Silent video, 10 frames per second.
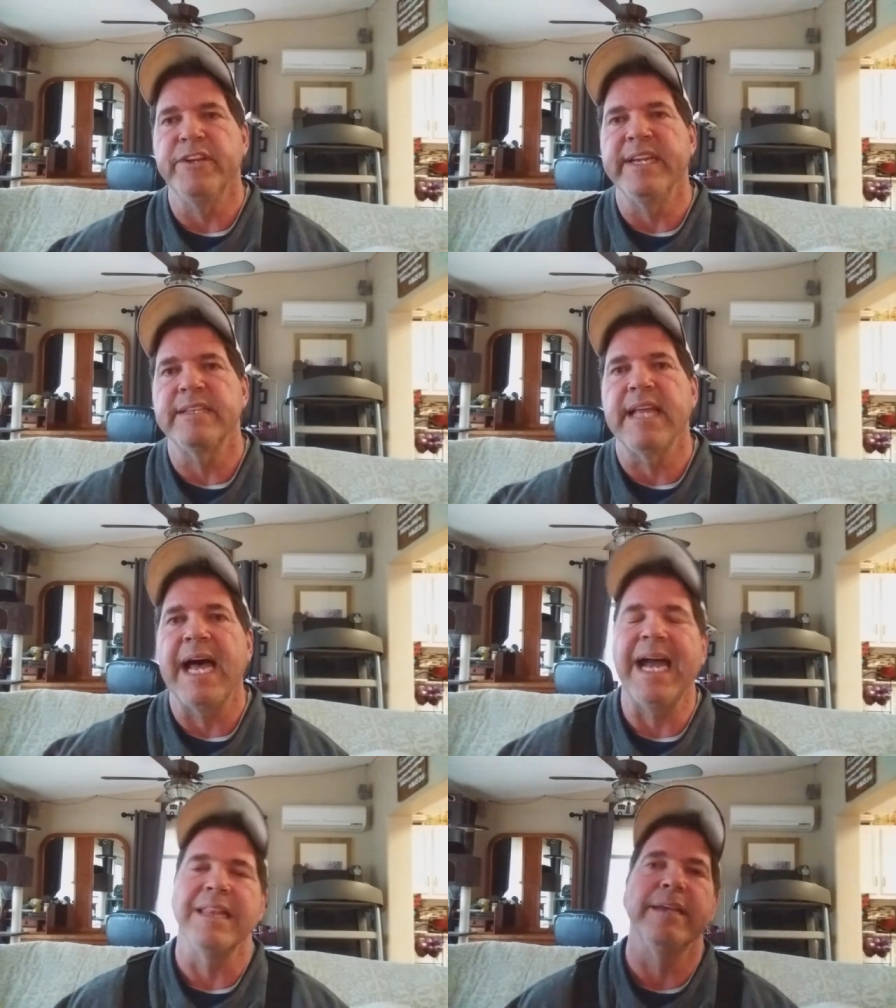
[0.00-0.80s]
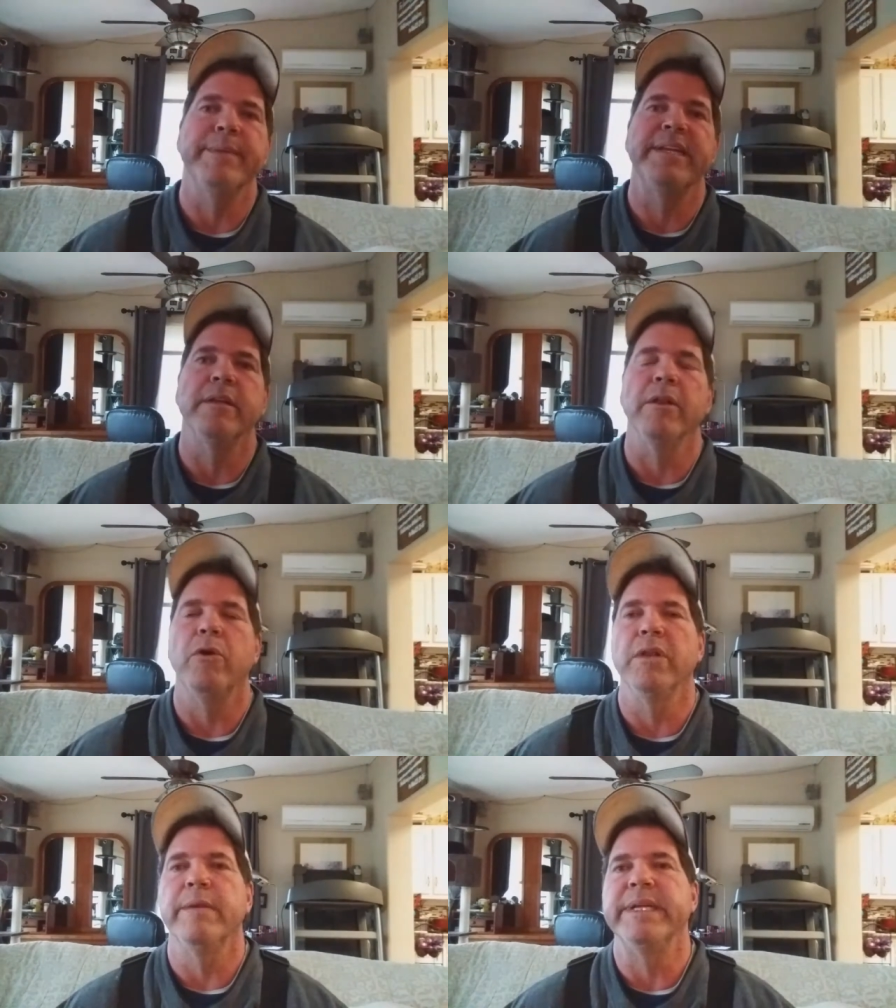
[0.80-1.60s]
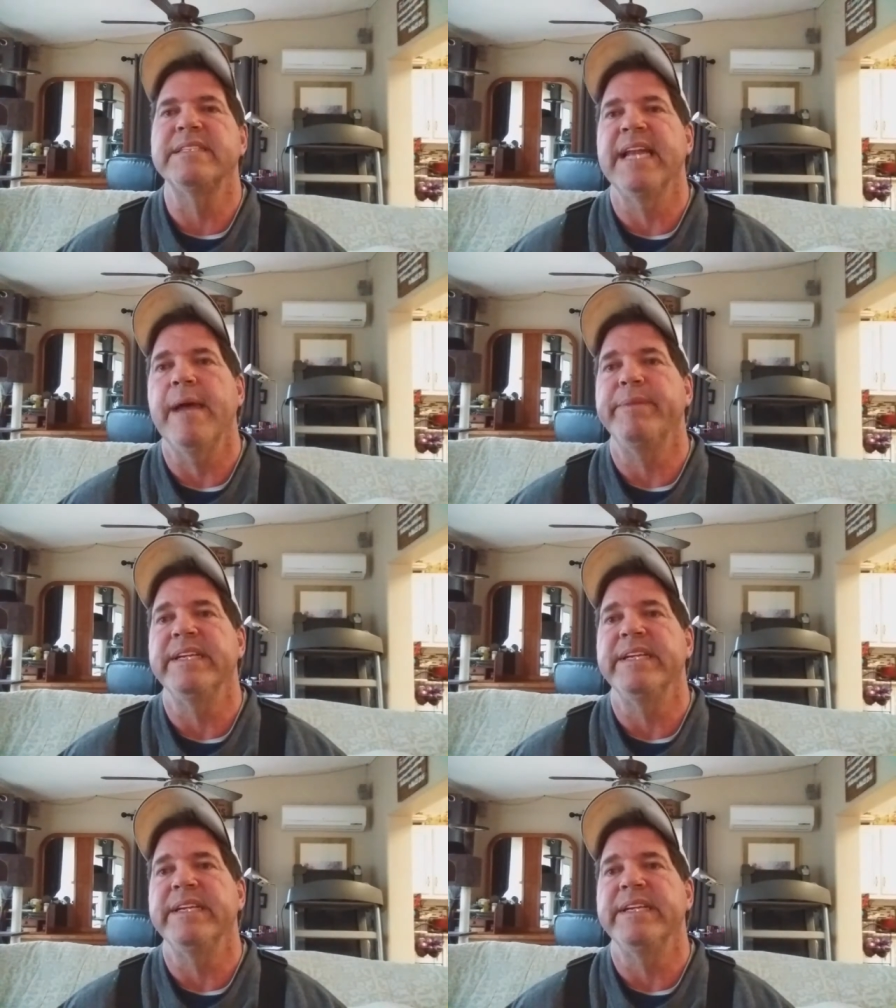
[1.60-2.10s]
get the high limit and the low limit snap